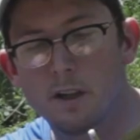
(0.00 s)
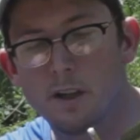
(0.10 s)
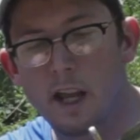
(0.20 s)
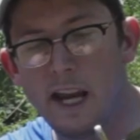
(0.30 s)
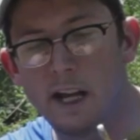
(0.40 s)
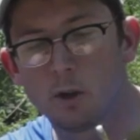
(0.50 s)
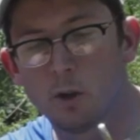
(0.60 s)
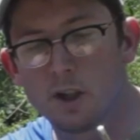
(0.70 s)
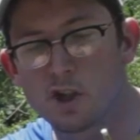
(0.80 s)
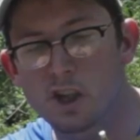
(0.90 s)
handle
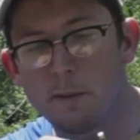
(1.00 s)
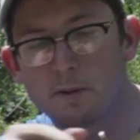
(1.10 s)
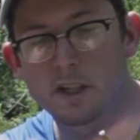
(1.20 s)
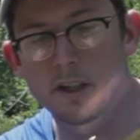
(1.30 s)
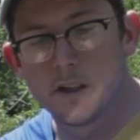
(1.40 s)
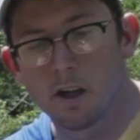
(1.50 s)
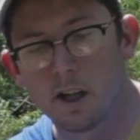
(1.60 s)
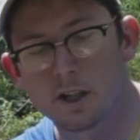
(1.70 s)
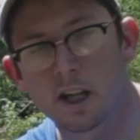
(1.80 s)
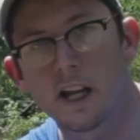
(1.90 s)
and shapes it
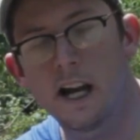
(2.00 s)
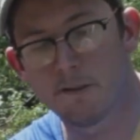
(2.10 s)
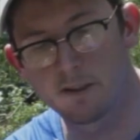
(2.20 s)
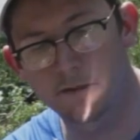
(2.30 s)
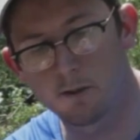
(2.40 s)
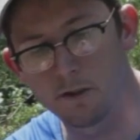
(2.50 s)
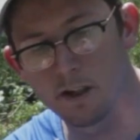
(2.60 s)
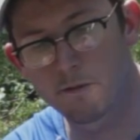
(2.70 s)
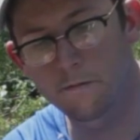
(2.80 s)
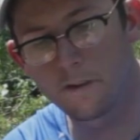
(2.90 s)
is going to have different
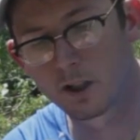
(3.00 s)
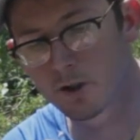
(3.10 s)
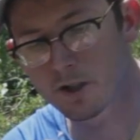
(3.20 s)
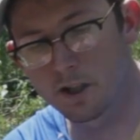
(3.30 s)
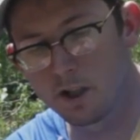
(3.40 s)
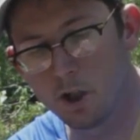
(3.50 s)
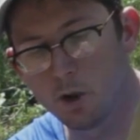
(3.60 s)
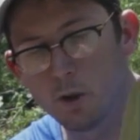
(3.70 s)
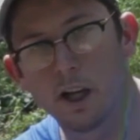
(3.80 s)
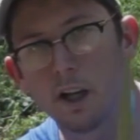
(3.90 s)
fingers than
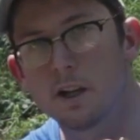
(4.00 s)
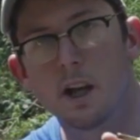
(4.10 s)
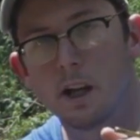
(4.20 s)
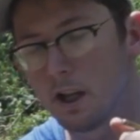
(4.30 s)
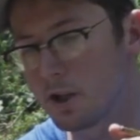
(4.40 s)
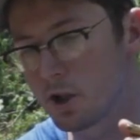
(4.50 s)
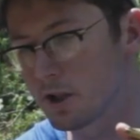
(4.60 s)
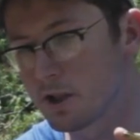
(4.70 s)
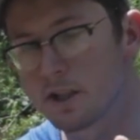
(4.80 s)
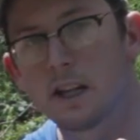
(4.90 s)
you and it, it
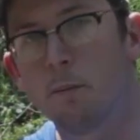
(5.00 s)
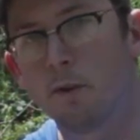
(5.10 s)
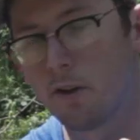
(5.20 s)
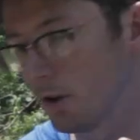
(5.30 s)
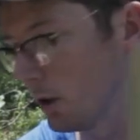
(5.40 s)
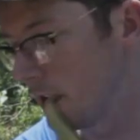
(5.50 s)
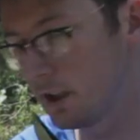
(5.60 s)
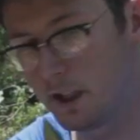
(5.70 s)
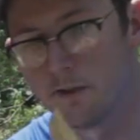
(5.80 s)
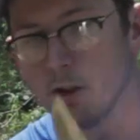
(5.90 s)
just seems silly,
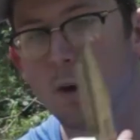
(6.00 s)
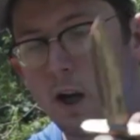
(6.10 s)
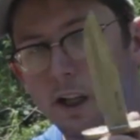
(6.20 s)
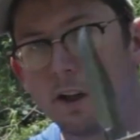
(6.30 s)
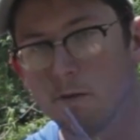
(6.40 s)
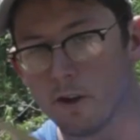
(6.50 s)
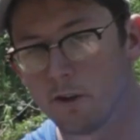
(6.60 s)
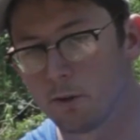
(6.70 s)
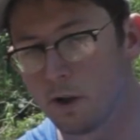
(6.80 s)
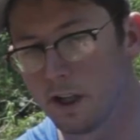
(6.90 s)
even though I love
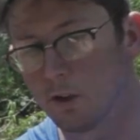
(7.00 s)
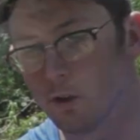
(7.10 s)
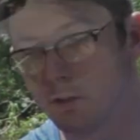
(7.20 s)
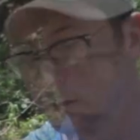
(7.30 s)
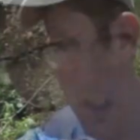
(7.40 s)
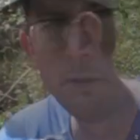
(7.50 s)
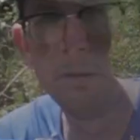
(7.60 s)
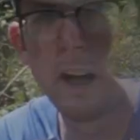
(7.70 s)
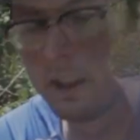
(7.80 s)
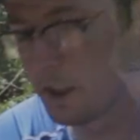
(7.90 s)
this Randall.
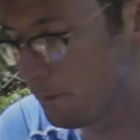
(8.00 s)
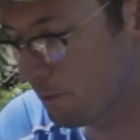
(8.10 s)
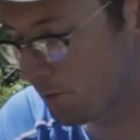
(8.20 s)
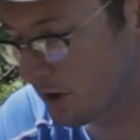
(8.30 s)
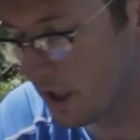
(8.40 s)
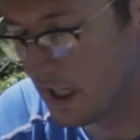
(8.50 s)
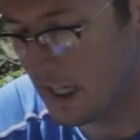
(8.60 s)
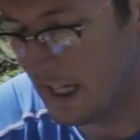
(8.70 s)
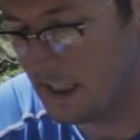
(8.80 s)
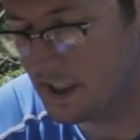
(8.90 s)
Finally,
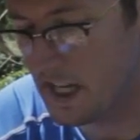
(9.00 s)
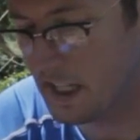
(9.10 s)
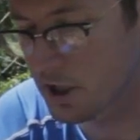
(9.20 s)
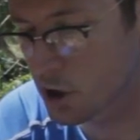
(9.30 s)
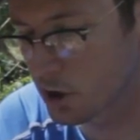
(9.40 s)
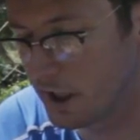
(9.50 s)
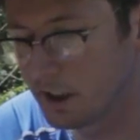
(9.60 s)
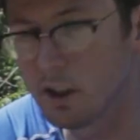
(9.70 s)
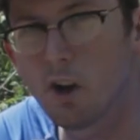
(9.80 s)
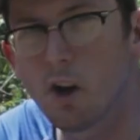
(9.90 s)
any
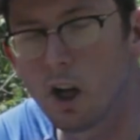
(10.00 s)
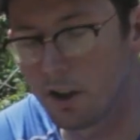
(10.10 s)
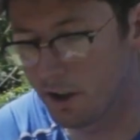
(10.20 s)
texturing on